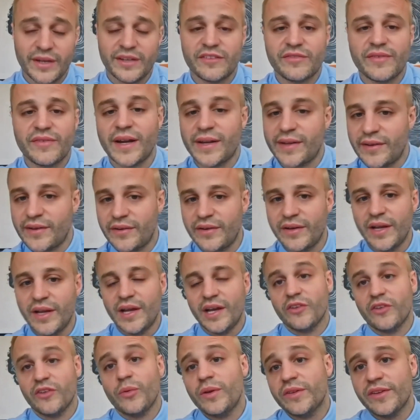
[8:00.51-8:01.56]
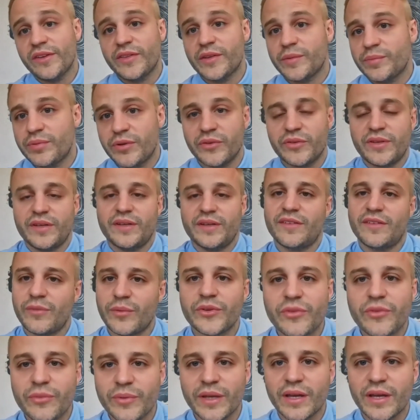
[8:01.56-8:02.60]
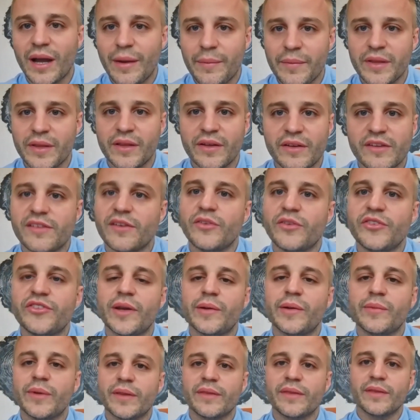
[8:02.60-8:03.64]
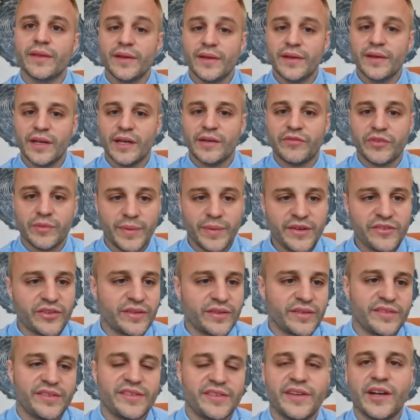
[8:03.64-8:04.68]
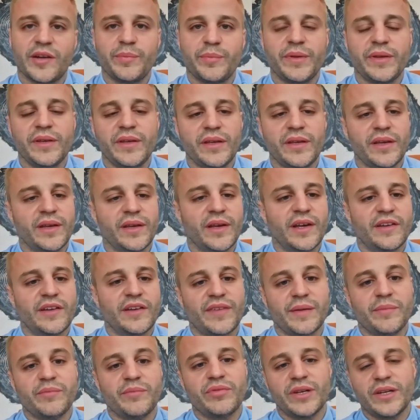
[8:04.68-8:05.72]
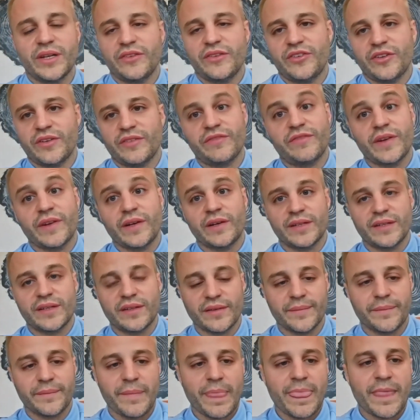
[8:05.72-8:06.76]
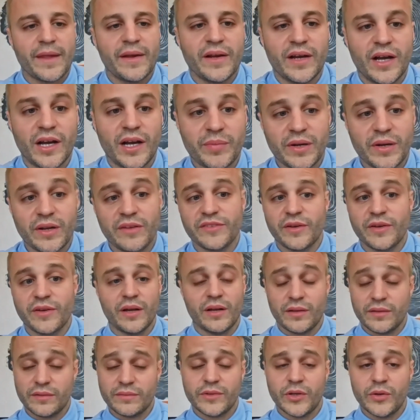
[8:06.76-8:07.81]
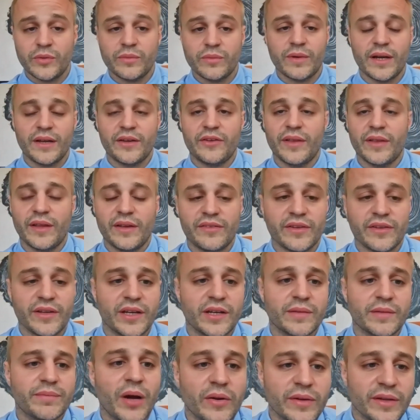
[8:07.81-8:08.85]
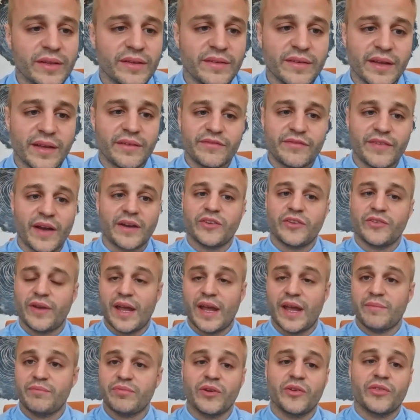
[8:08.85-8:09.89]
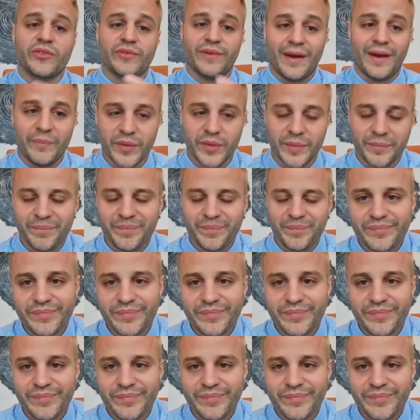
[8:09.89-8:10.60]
factor, as well as other proteins which we commonly associate with inflammation, CRP, fibrinogen, ferritin, but also coagulation components like factor VIII, prothrombin.